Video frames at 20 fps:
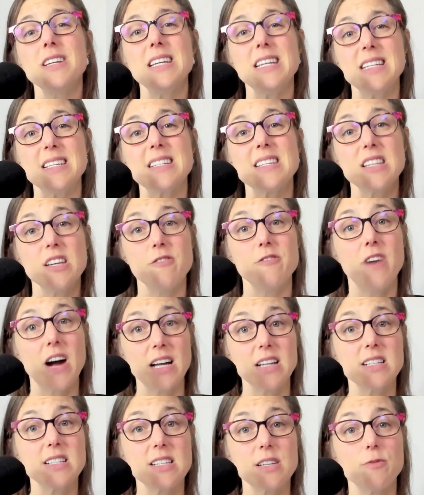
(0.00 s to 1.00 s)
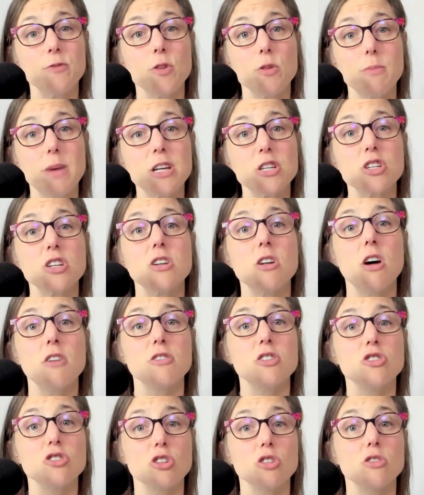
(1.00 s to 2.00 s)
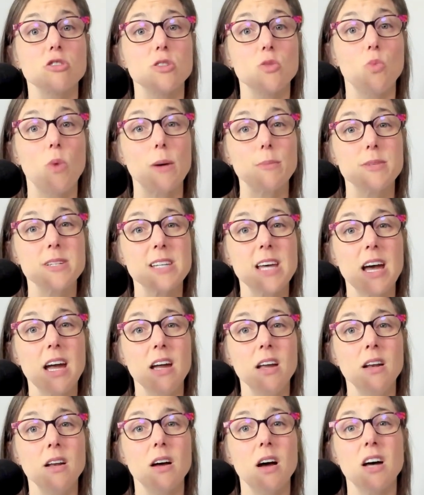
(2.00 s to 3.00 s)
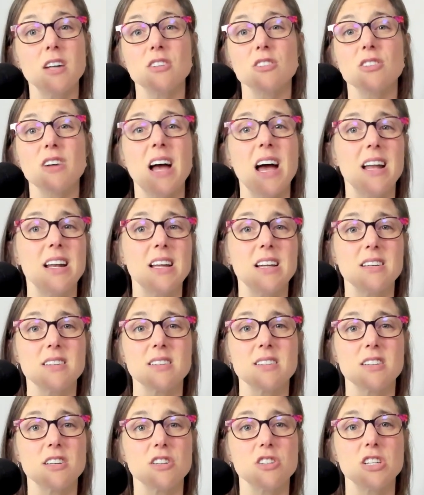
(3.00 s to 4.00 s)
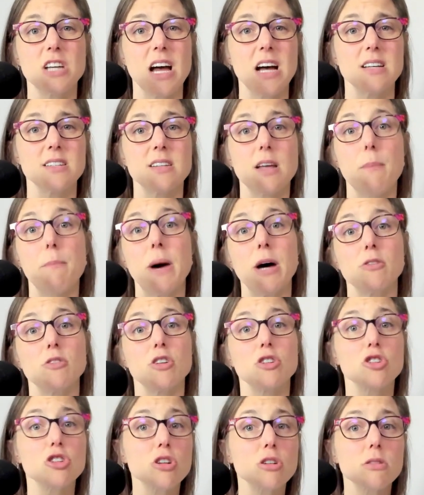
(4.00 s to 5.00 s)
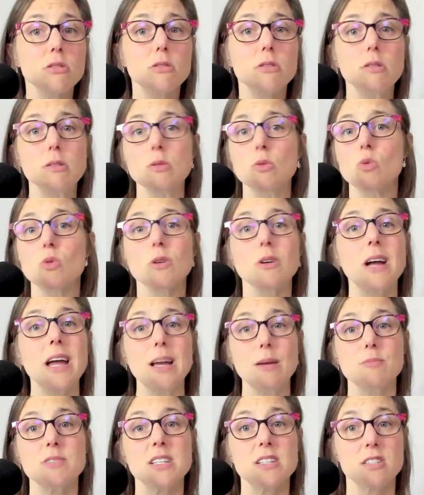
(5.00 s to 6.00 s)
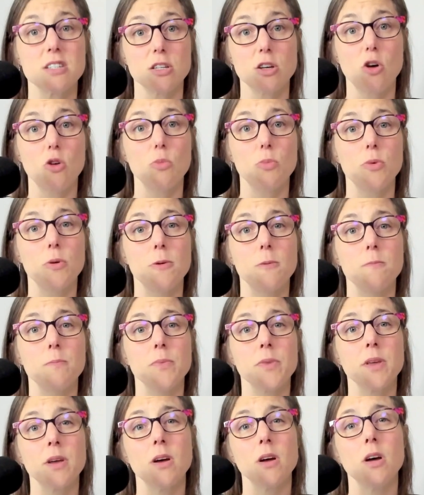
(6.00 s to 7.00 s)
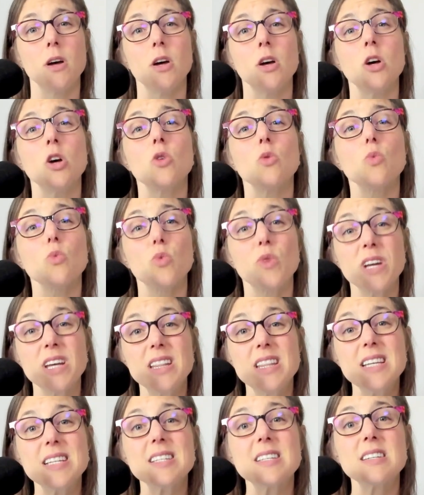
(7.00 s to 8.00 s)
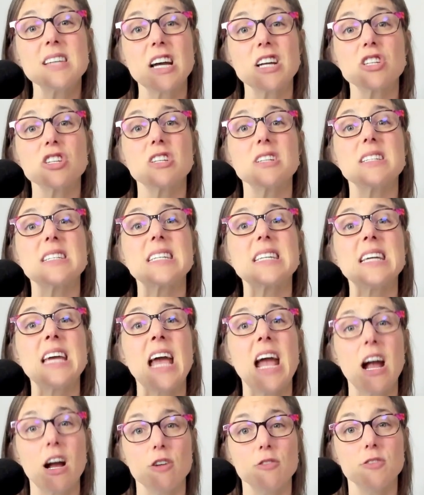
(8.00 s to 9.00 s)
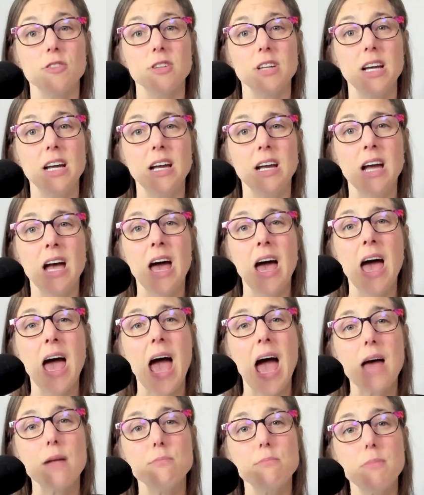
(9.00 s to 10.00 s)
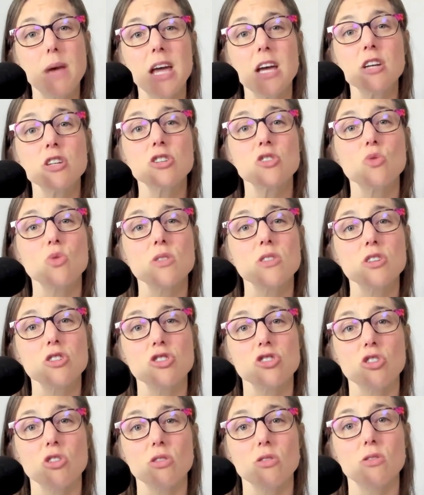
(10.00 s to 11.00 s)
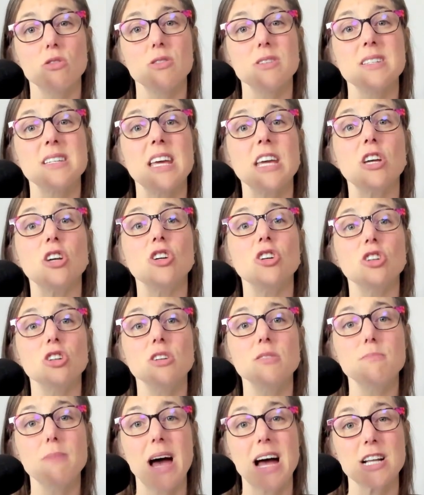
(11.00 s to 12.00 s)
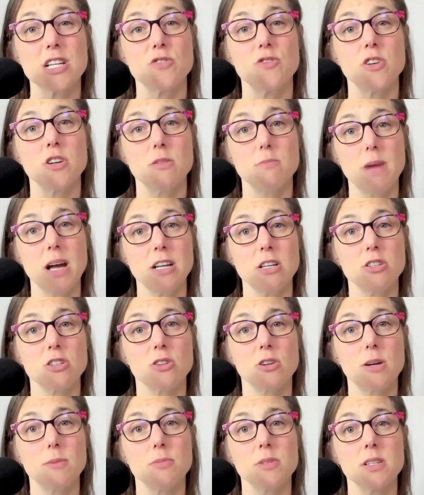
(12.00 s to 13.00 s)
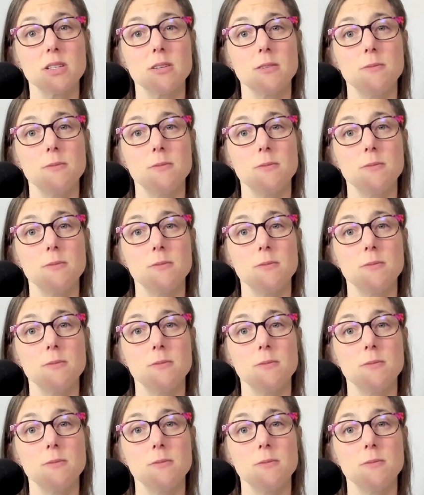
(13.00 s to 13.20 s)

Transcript: easily find this information on the journal's website under headings such as About the Journal or Aims and Scope. Read these sections carefully and make sure the journal is a good match for your manuscript.